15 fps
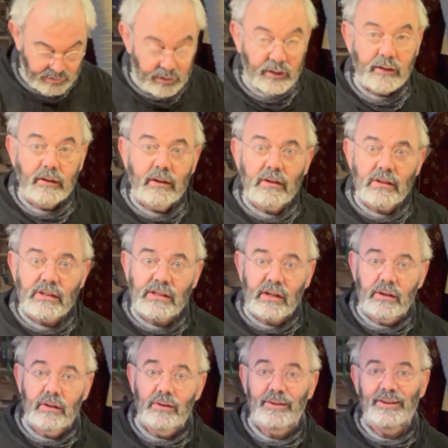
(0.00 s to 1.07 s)
glue,
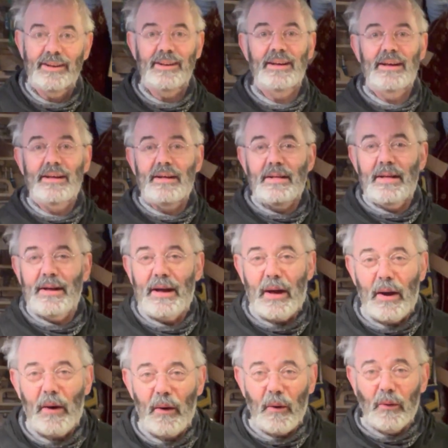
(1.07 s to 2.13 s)
so
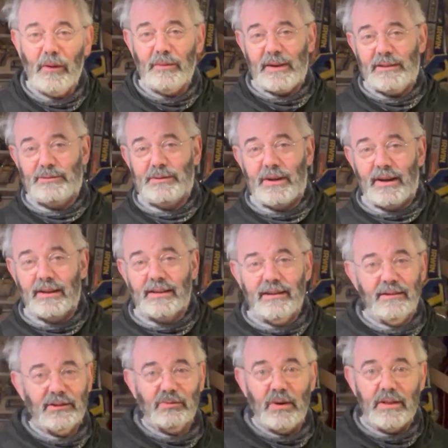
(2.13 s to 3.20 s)
always with hide glue
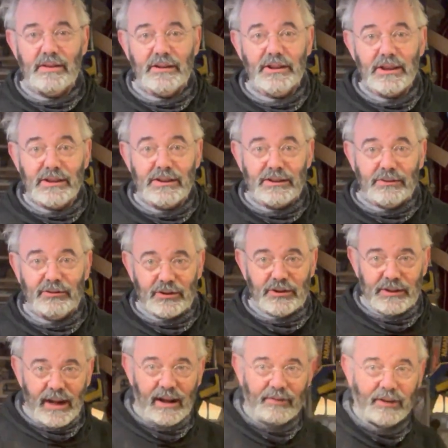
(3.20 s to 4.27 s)
it's worth just
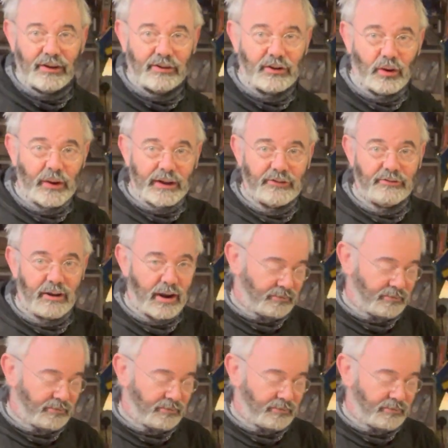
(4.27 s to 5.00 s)
having a quick dry